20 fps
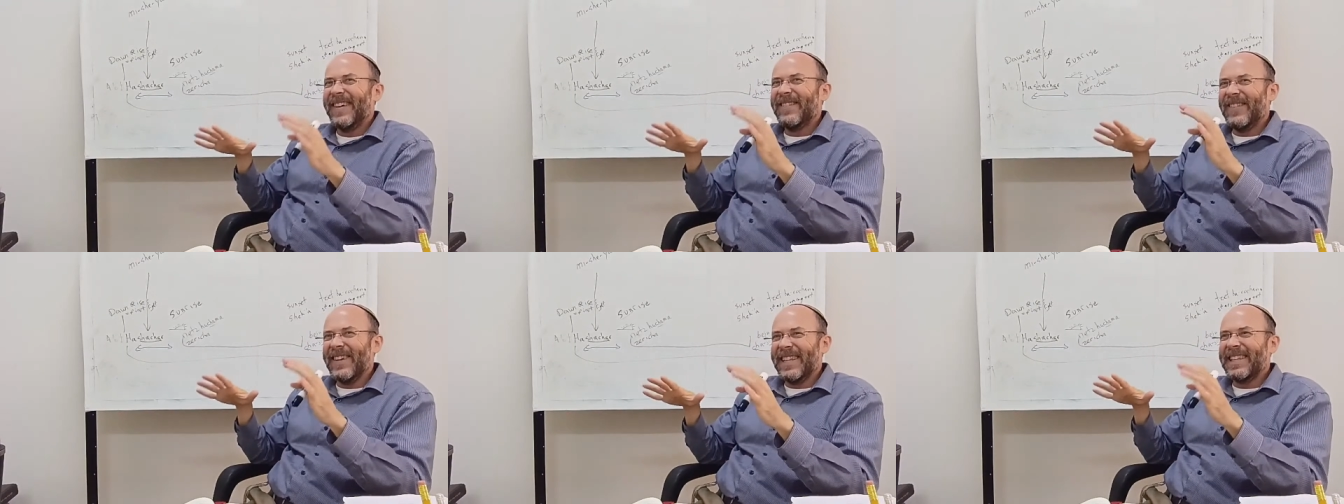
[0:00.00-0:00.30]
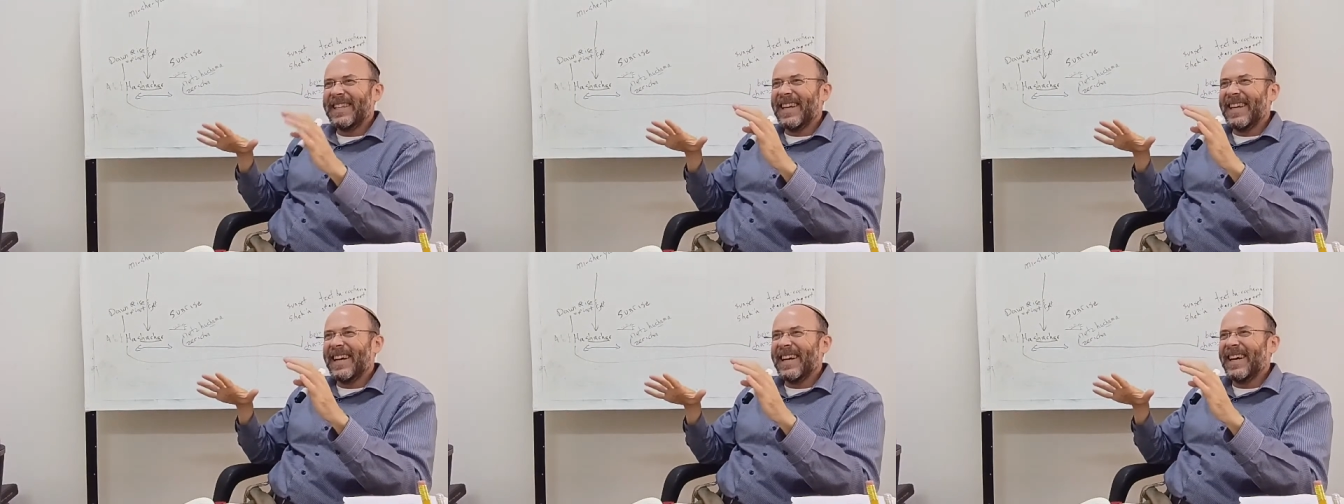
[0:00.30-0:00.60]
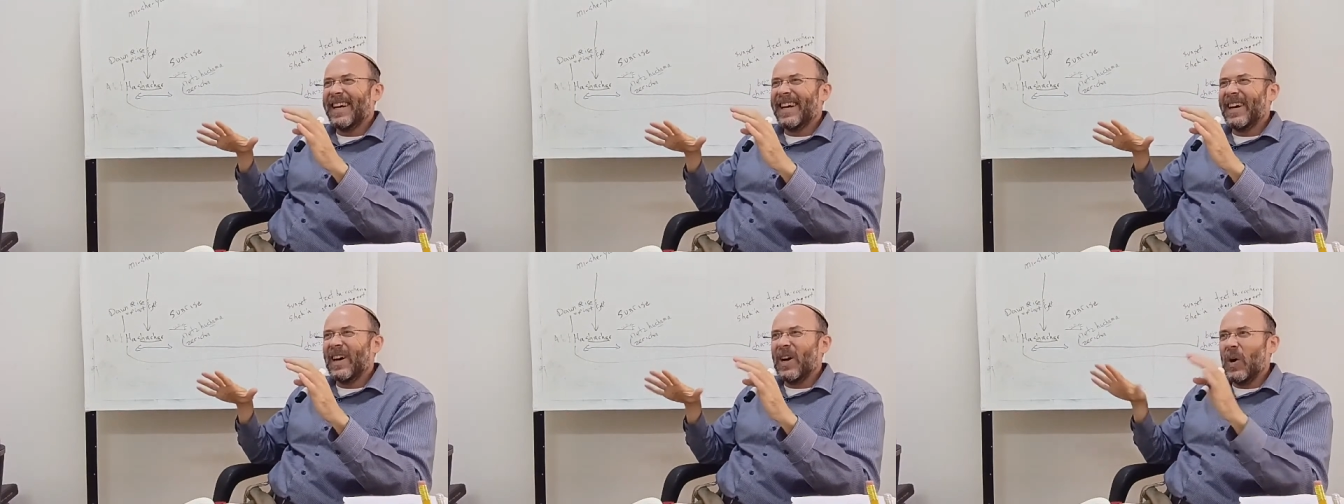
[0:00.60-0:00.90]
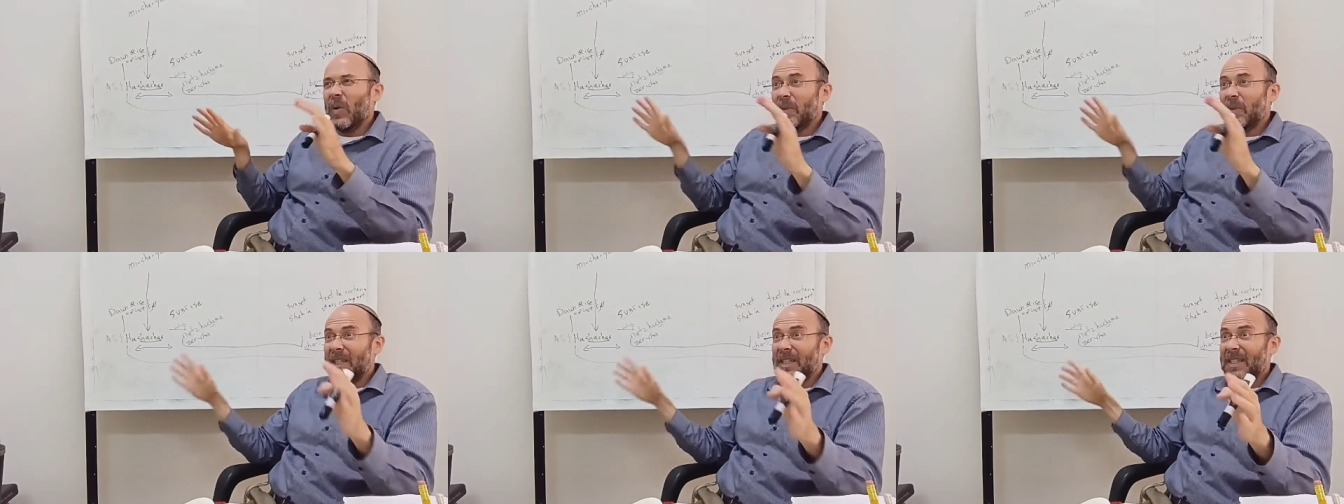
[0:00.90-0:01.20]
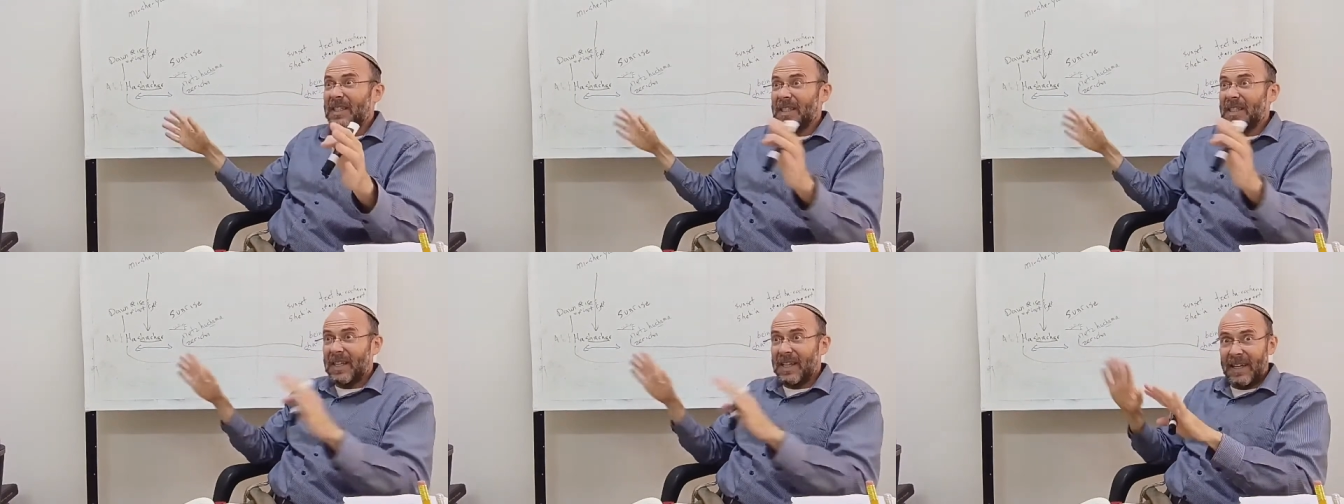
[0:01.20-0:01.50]
But I hope this
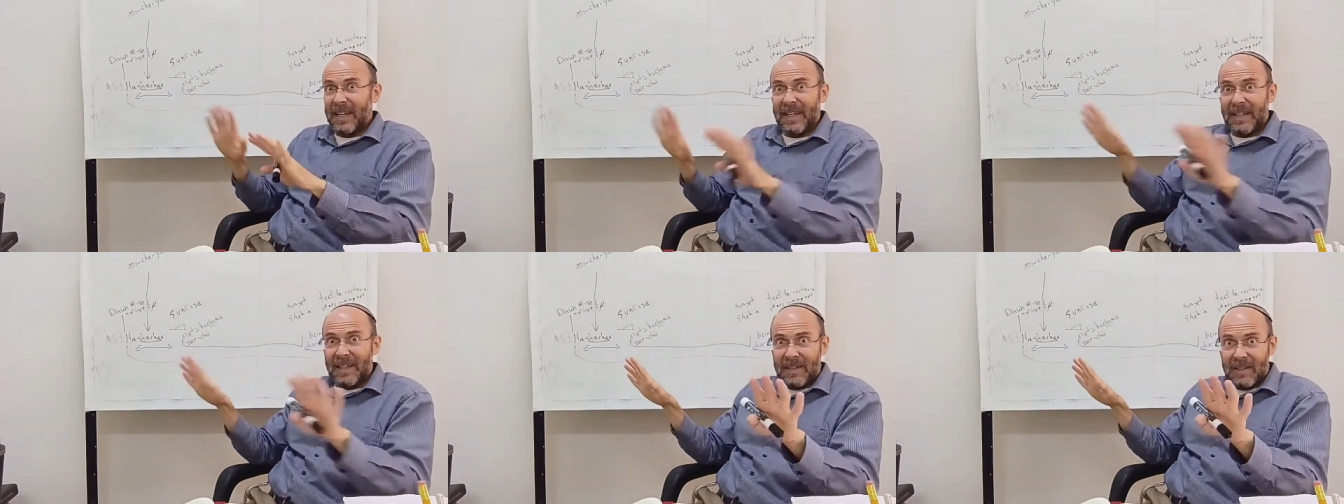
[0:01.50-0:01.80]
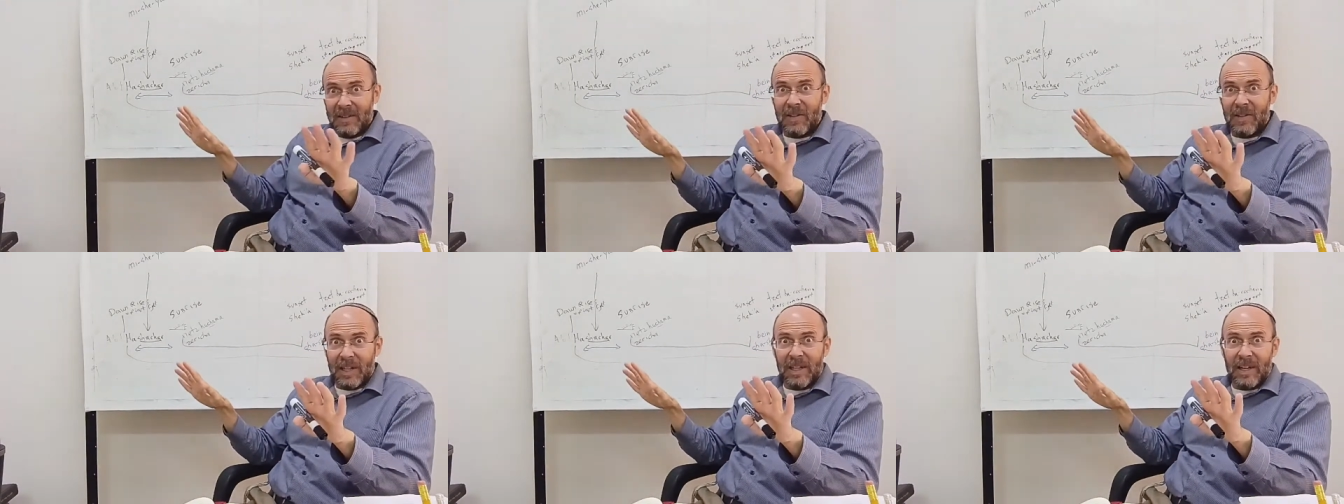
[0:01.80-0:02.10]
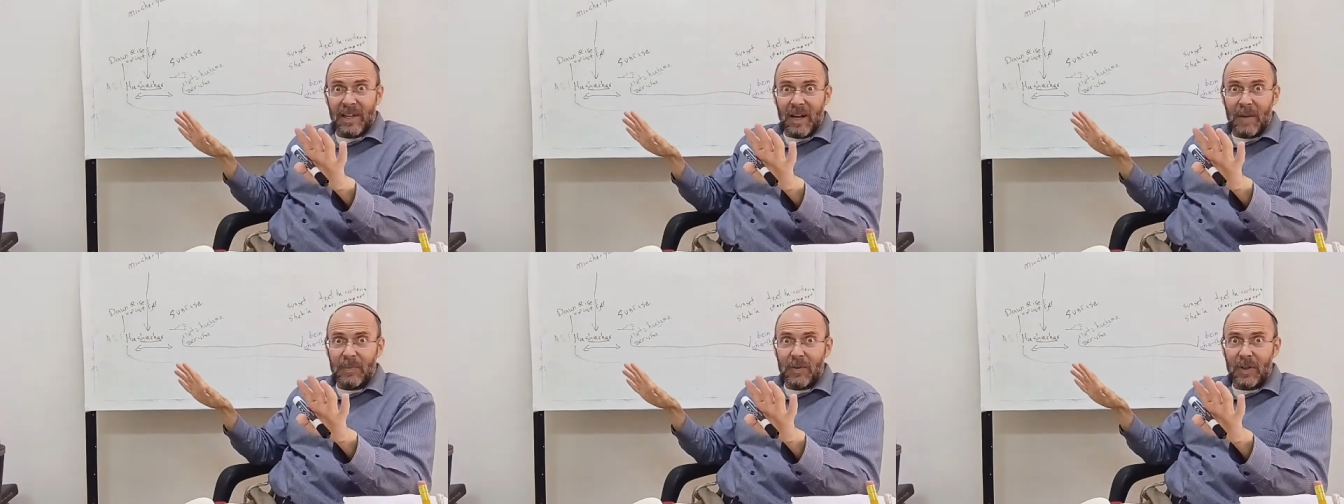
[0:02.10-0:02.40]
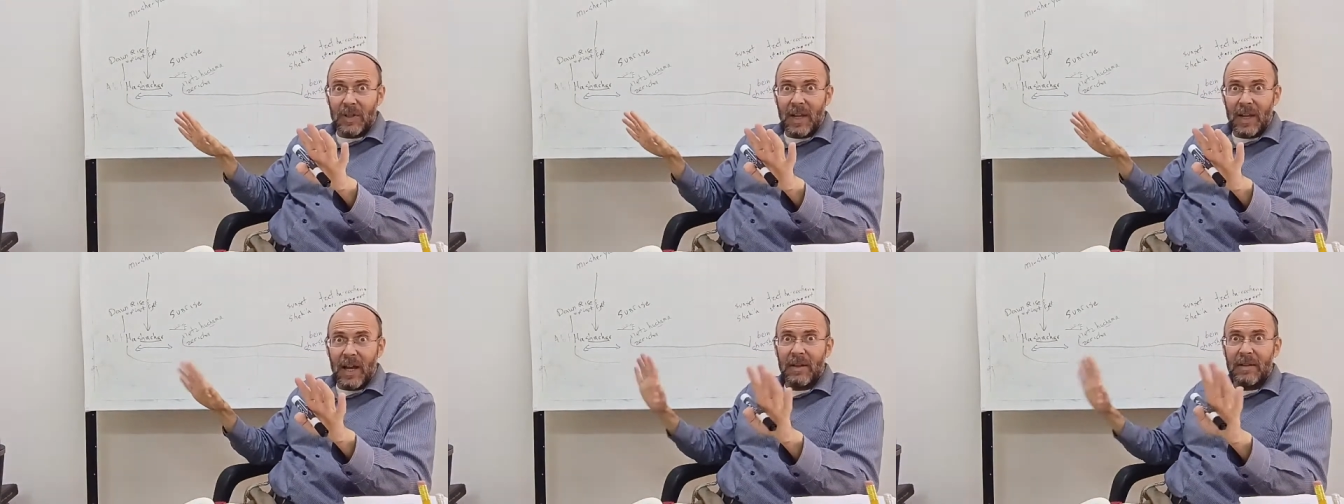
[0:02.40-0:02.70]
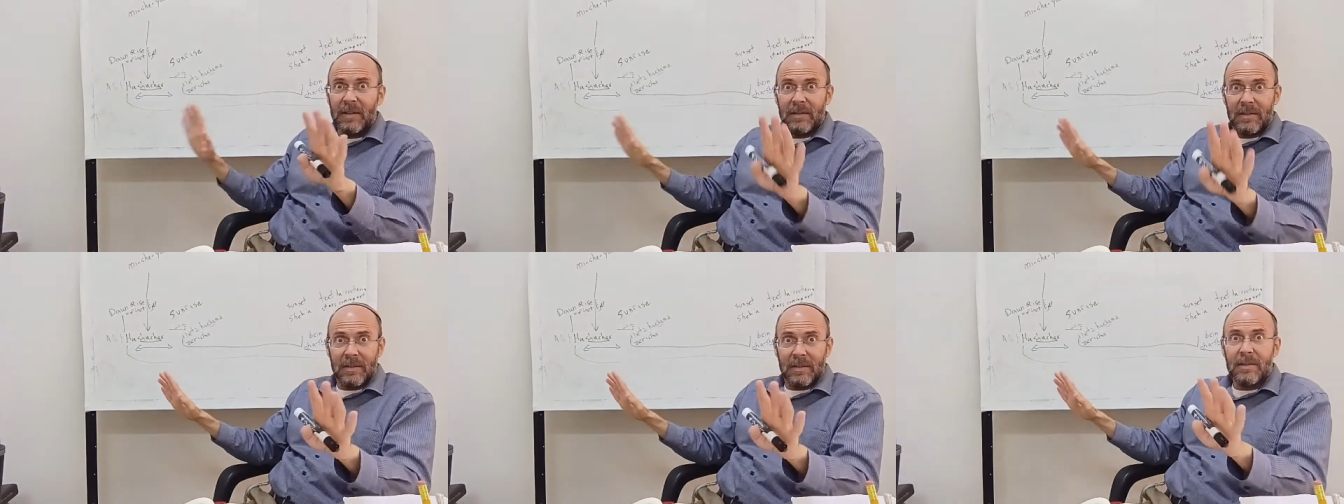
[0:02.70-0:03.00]
is clear up till
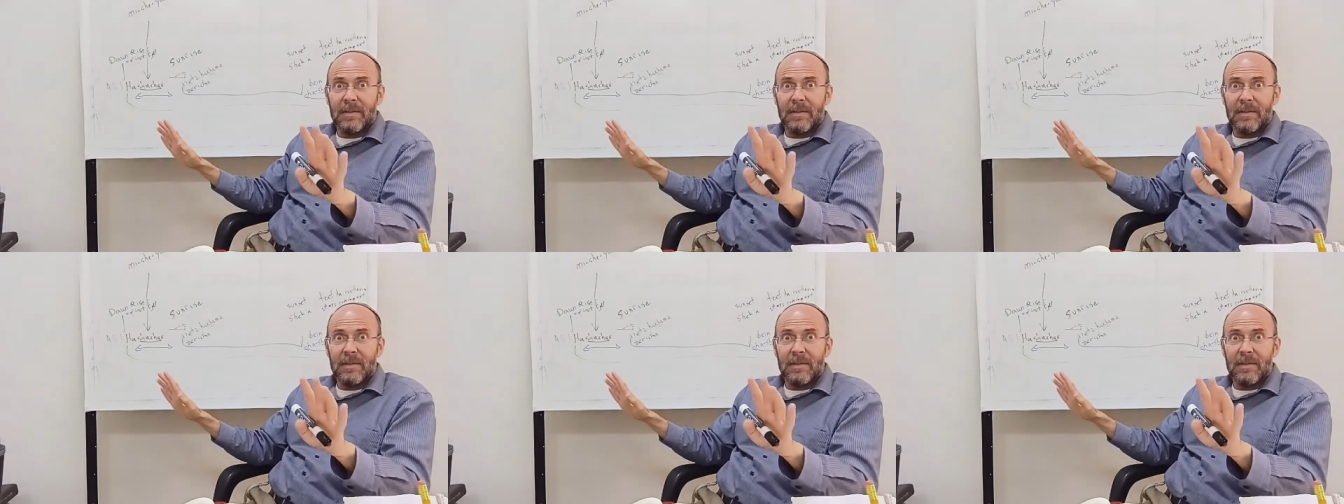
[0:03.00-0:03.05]
now.